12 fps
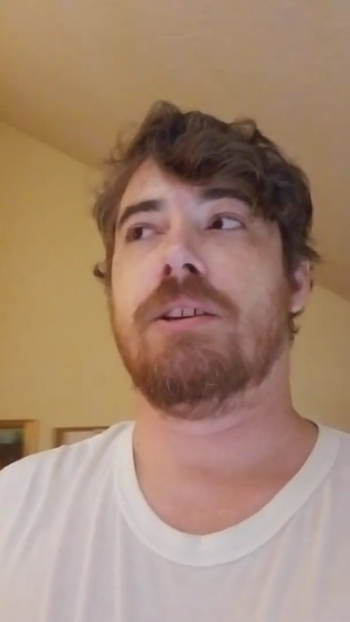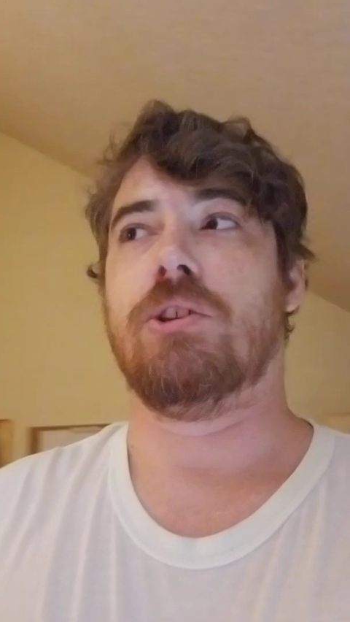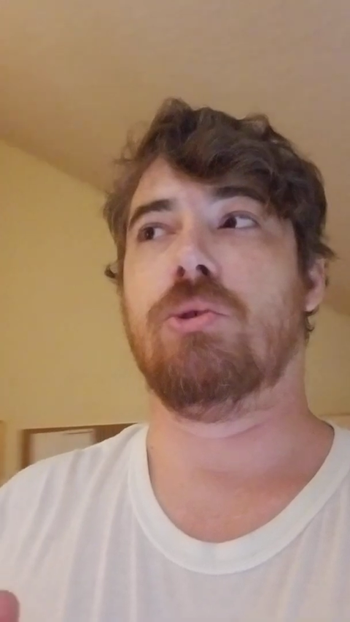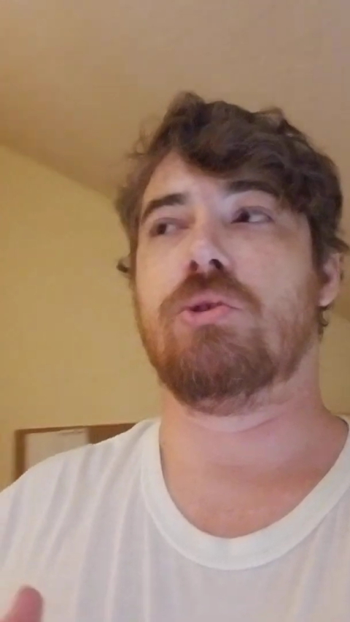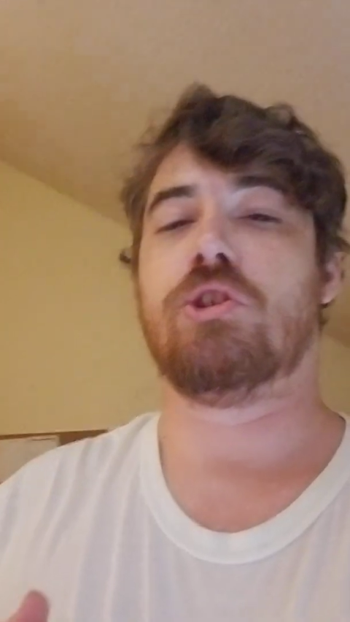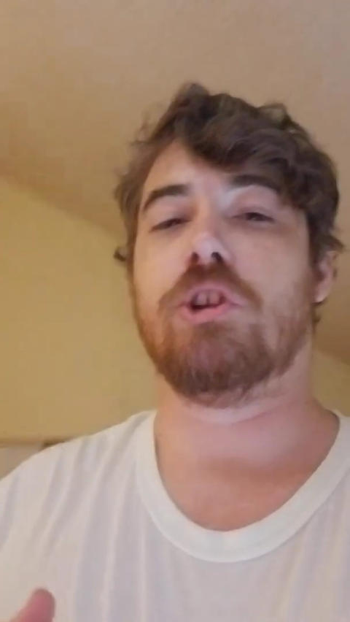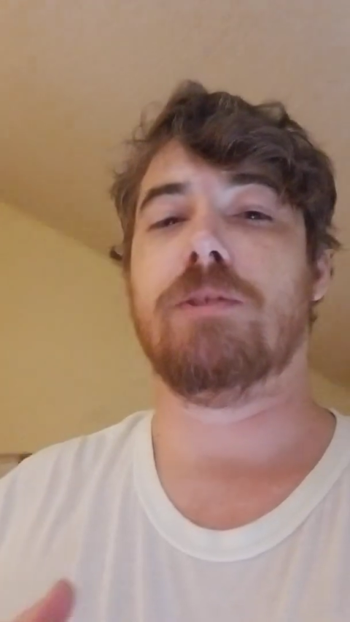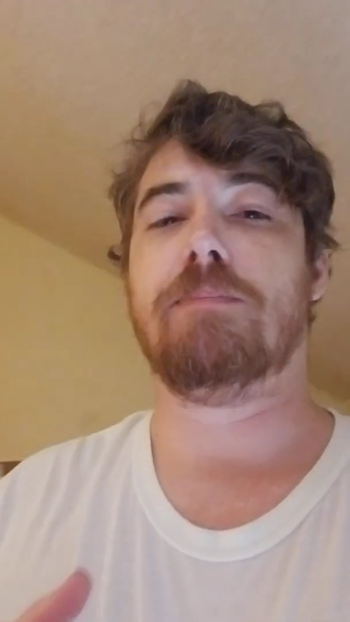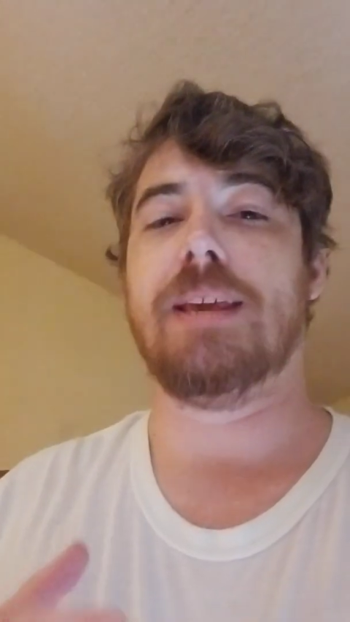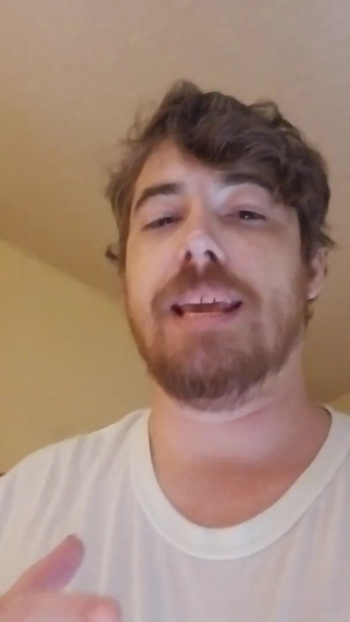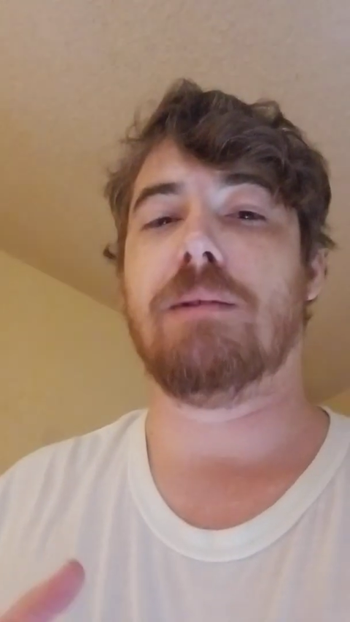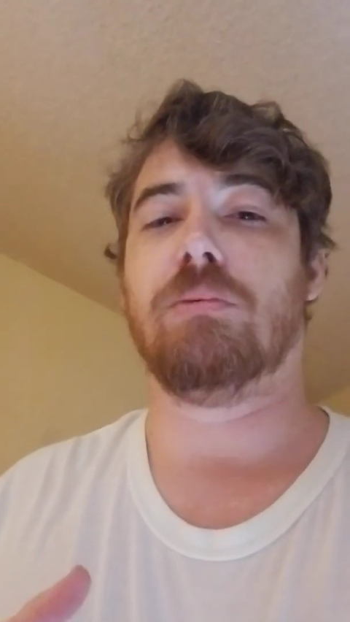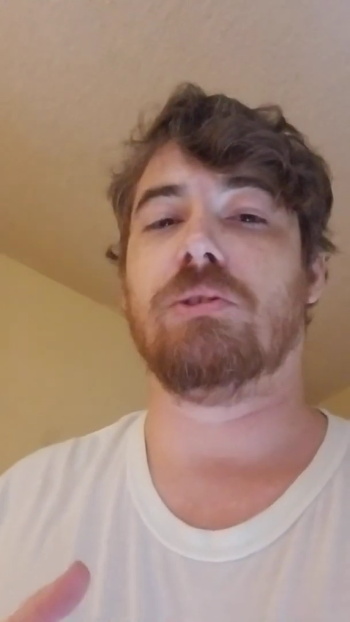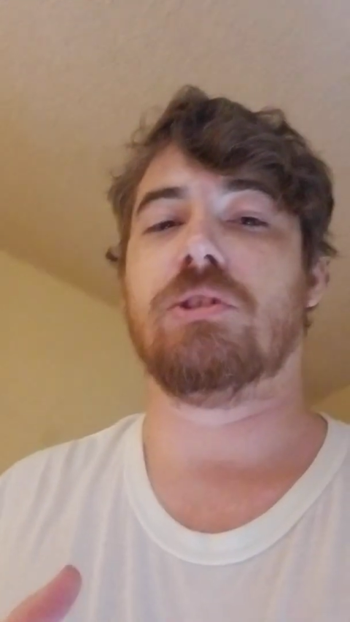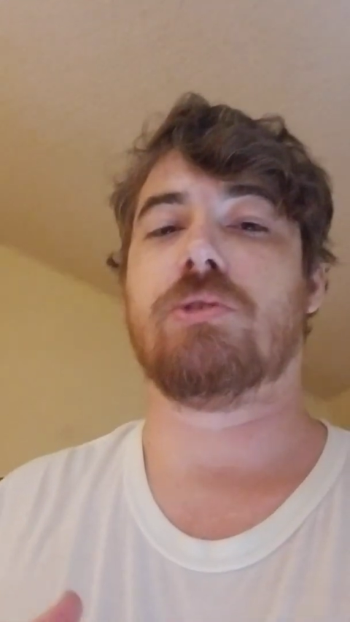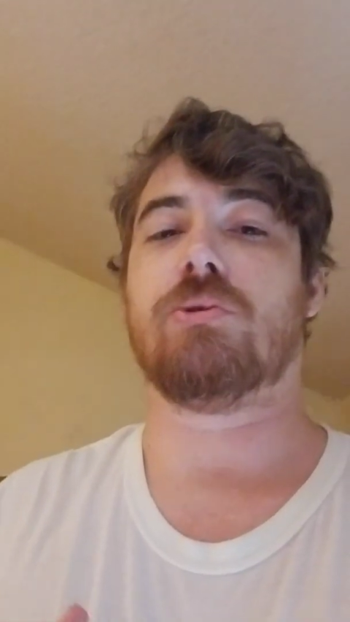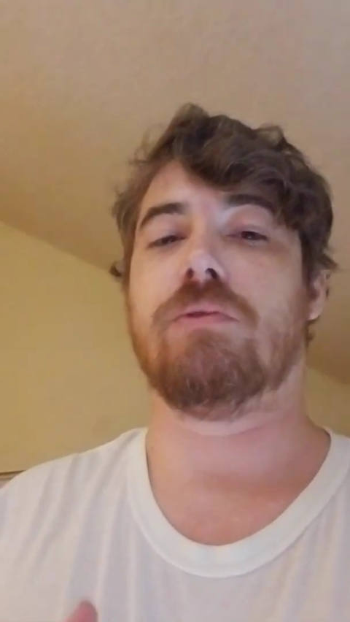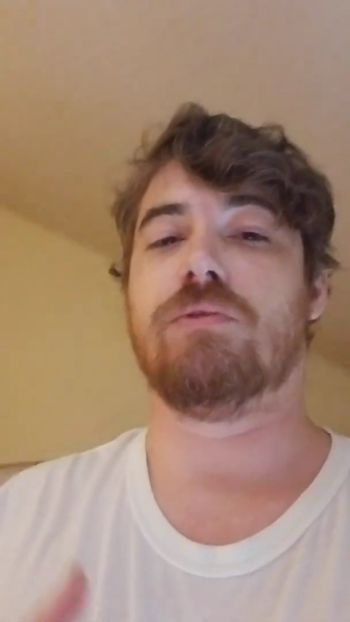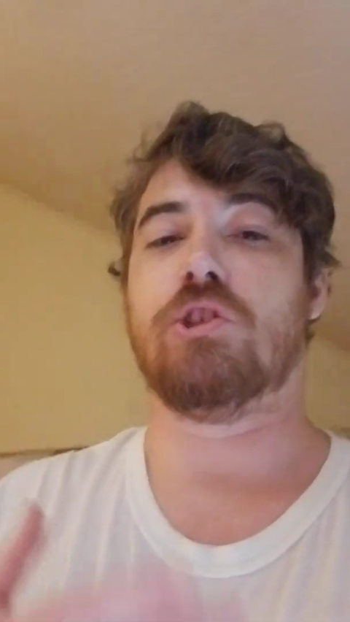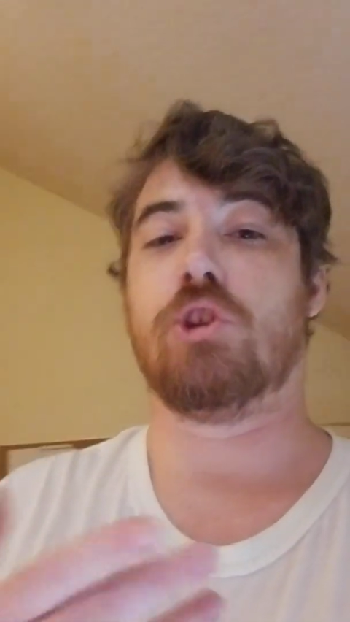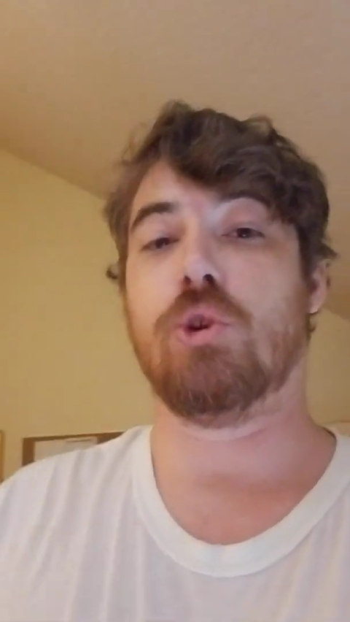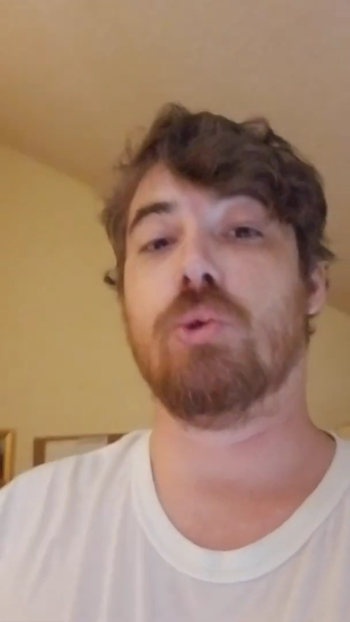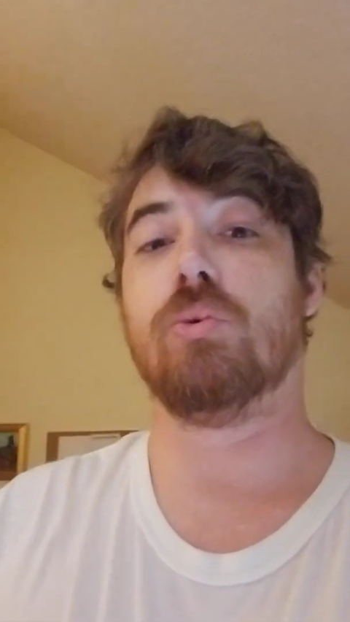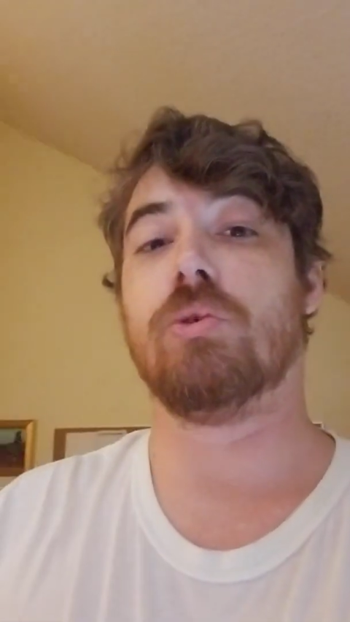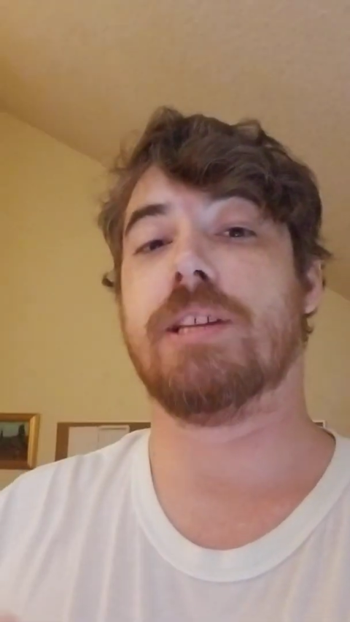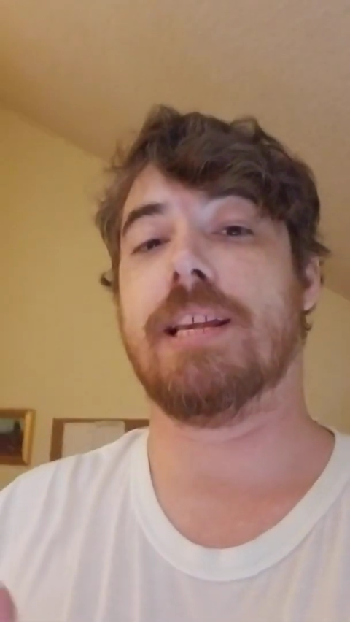you should be able to sort of choose